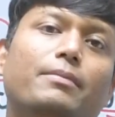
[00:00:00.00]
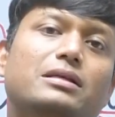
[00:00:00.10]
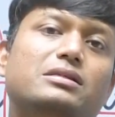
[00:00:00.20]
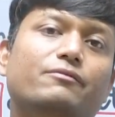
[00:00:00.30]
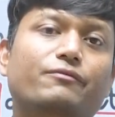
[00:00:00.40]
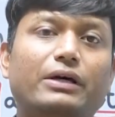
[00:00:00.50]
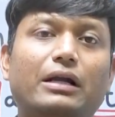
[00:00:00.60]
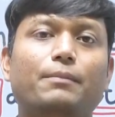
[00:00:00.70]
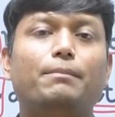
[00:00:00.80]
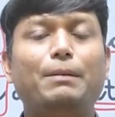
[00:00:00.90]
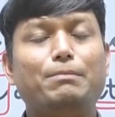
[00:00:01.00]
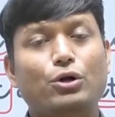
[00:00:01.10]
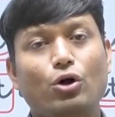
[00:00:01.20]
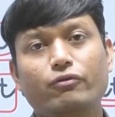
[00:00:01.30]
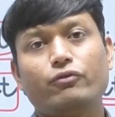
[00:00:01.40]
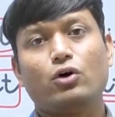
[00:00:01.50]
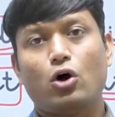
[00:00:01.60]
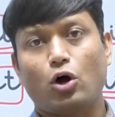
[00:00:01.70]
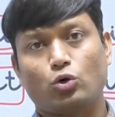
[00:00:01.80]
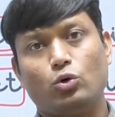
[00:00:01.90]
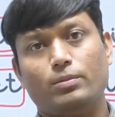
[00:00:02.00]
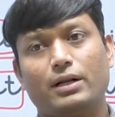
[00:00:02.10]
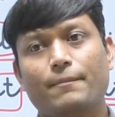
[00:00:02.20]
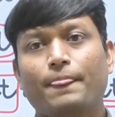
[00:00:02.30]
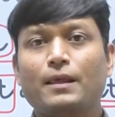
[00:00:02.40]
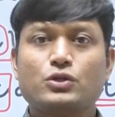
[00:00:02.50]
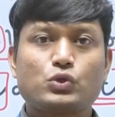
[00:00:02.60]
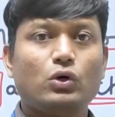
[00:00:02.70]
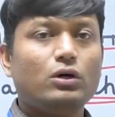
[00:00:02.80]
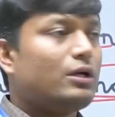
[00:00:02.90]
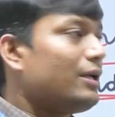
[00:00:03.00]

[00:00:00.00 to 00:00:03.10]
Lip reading: by somewhere by mid of October. So